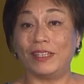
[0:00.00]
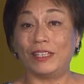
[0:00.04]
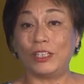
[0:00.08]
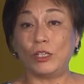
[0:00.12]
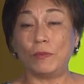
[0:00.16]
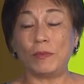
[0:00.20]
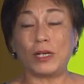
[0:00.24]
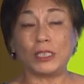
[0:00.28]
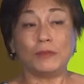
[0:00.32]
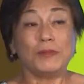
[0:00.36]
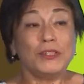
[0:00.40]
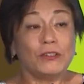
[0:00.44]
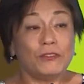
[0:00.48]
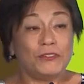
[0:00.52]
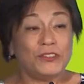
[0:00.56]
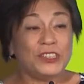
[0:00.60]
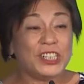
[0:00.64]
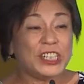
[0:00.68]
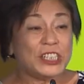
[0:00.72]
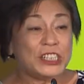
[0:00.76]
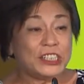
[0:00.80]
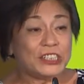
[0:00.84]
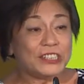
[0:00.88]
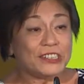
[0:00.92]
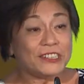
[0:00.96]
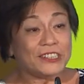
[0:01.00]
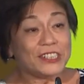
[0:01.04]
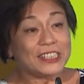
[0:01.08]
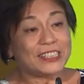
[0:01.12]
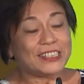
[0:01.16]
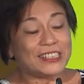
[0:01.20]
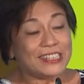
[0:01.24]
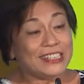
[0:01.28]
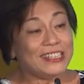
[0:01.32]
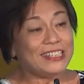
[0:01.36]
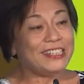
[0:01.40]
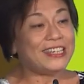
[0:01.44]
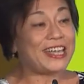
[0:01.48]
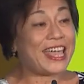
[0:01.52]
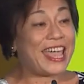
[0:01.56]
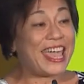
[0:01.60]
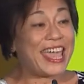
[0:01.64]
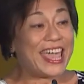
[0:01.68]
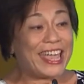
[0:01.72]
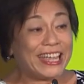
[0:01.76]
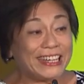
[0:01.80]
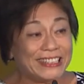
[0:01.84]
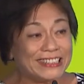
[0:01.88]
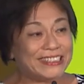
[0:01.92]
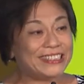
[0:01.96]
You must be rigorously
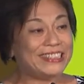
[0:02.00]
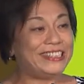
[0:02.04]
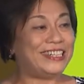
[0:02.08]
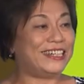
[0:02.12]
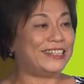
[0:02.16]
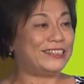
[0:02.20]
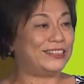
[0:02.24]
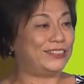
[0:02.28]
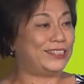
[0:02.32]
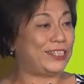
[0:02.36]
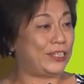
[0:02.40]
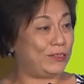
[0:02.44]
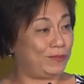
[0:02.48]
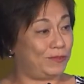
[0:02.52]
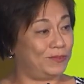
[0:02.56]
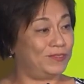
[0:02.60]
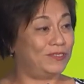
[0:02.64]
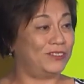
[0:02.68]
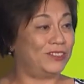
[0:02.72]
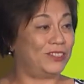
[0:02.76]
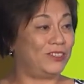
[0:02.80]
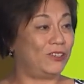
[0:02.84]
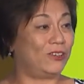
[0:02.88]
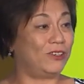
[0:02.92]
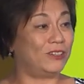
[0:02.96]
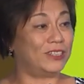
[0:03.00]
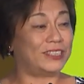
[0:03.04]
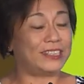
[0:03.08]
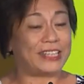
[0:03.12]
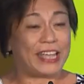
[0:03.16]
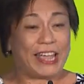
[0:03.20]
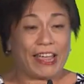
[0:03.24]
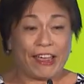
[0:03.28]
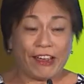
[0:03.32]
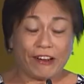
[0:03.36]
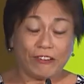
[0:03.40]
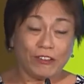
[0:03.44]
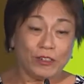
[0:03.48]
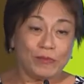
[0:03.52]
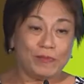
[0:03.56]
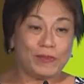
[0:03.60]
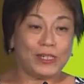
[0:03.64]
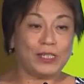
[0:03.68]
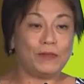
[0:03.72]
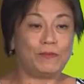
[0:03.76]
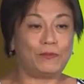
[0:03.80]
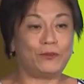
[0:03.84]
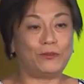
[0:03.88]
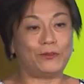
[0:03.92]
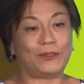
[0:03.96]
anti-Estep or
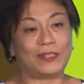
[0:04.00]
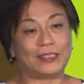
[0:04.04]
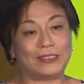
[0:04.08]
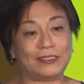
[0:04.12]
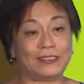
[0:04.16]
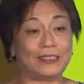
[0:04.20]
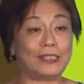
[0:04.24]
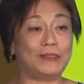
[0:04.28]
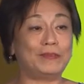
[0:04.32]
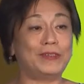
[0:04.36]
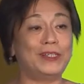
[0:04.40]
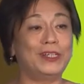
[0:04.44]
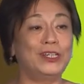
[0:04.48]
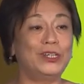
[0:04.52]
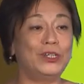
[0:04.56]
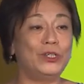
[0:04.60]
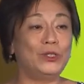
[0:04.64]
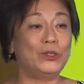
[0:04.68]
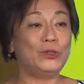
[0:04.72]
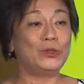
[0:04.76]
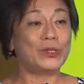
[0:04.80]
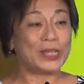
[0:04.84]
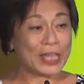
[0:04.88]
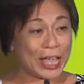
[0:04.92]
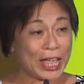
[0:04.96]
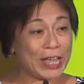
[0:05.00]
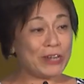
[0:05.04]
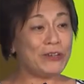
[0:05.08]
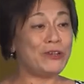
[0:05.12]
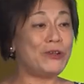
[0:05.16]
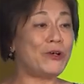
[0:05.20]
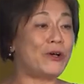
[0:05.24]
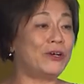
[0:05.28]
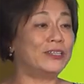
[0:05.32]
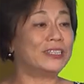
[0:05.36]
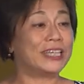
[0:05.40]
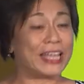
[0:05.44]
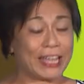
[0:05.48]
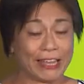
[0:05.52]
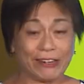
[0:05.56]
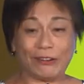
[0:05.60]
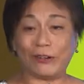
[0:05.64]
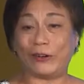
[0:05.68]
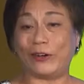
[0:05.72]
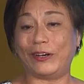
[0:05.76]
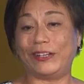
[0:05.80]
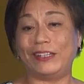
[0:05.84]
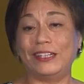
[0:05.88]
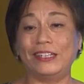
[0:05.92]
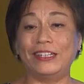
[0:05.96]
terribly pro-Estep. You cannot
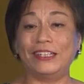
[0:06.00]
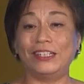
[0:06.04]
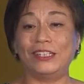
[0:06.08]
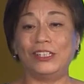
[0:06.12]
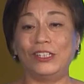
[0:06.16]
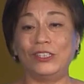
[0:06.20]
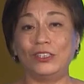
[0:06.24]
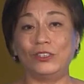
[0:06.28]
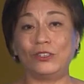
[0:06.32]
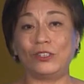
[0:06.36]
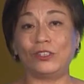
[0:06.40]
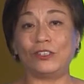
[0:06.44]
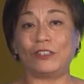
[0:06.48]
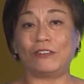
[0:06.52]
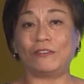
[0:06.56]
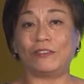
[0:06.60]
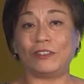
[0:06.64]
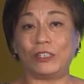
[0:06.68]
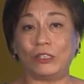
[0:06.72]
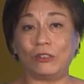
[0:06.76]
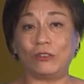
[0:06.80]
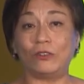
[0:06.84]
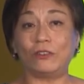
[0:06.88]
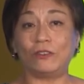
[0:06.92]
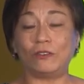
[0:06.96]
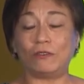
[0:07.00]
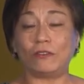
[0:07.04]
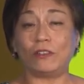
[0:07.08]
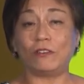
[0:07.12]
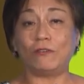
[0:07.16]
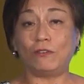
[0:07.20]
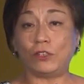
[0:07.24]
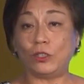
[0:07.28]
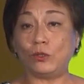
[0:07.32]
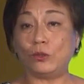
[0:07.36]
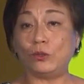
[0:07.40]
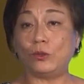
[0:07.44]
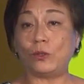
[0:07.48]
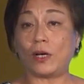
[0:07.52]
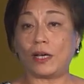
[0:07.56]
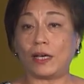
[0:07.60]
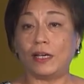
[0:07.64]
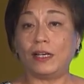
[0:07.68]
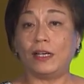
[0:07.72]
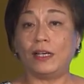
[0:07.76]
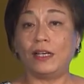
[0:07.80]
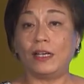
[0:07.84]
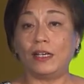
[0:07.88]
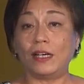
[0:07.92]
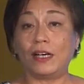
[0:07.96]
sort of, view
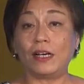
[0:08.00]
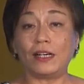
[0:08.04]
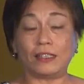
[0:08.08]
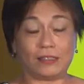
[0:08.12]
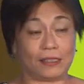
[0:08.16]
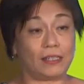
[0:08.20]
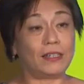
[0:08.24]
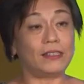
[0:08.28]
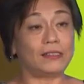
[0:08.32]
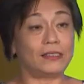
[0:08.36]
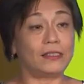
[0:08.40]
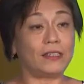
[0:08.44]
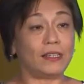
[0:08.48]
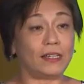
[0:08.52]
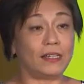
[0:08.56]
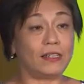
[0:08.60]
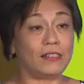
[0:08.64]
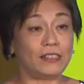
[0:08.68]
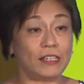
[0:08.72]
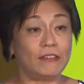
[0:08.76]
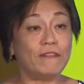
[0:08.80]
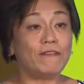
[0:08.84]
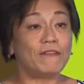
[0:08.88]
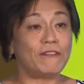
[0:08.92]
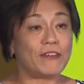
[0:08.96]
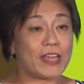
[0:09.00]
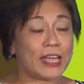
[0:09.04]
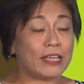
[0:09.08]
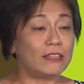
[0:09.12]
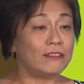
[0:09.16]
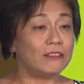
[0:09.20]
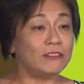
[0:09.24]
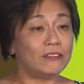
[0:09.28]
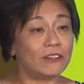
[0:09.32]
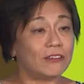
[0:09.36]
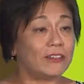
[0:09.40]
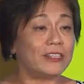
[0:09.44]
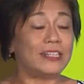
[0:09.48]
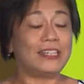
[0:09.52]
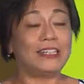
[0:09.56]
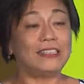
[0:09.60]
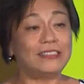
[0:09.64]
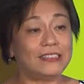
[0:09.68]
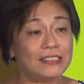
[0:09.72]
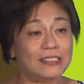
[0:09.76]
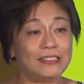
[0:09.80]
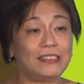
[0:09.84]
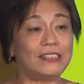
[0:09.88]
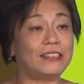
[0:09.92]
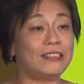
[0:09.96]
an event or an
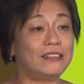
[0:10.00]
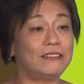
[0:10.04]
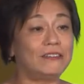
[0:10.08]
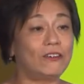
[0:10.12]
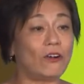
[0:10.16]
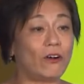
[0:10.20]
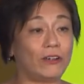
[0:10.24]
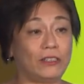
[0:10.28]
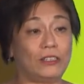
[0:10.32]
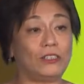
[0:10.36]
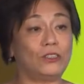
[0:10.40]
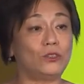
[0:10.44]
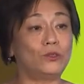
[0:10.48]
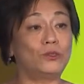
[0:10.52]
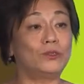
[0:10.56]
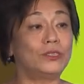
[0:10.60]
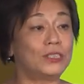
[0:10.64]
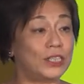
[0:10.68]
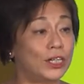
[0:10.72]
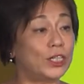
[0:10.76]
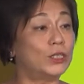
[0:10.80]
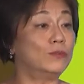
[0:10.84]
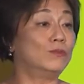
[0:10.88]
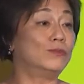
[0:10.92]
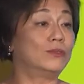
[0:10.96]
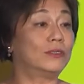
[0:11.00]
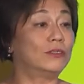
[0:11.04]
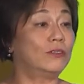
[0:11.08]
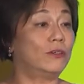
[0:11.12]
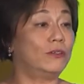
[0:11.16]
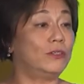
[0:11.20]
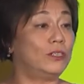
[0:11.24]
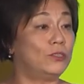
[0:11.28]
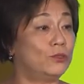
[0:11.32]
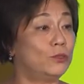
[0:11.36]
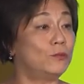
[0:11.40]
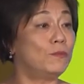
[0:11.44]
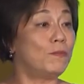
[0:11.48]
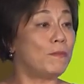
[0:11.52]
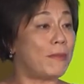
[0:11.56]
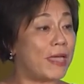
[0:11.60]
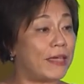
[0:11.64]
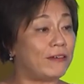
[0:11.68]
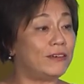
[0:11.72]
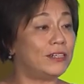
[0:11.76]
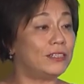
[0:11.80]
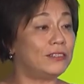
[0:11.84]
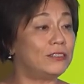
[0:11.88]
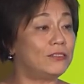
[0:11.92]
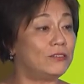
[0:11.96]
incident on its own terms, on its own
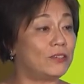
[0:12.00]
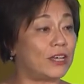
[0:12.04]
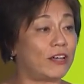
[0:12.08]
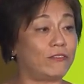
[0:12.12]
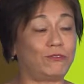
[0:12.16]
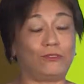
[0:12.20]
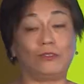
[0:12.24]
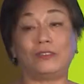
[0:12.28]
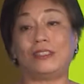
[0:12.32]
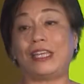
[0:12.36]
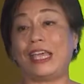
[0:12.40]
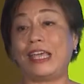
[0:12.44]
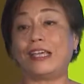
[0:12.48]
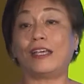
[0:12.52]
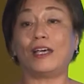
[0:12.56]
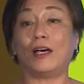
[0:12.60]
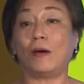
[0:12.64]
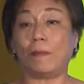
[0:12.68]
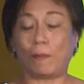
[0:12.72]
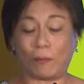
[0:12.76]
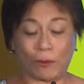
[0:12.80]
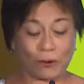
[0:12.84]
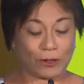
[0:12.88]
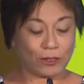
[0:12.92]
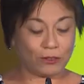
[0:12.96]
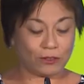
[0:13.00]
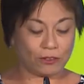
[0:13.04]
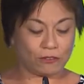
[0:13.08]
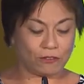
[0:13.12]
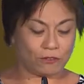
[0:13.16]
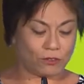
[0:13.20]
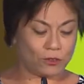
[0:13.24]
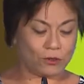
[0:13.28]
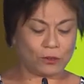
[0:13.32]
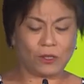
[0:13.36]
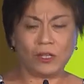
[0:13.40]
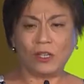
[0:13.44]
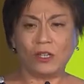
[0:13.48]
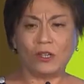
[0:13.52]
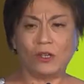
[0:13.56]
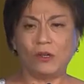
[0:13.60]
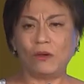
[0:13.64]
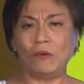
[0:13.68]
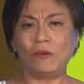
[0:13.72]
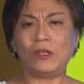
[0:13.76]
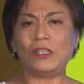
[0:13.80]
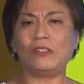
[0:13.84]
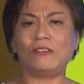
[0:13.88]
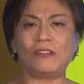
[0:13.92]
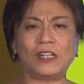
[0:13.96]
merits. You have to take a point of view,
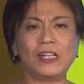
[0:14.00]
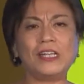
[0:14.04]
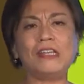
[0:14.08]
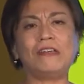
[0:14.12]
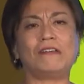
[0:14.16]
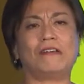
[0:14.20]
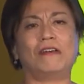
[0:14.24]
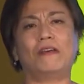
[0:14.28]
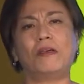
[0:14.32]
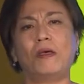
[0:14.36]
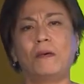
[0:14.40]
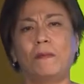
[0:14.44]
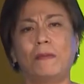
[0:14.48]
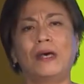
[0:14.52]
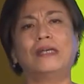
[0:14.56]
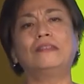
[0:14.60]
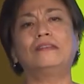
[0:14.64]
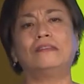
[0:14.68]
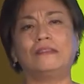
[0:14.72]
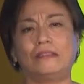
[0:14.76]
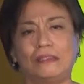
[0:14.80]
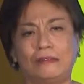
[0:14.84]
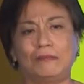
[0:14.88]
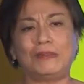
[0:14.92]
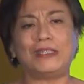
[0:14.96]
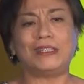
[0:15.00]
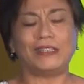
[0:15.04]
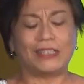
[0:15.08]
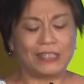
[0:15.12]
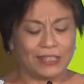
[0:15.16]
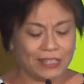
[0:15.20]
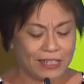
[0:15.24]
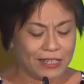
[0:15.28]
which really puzzles me.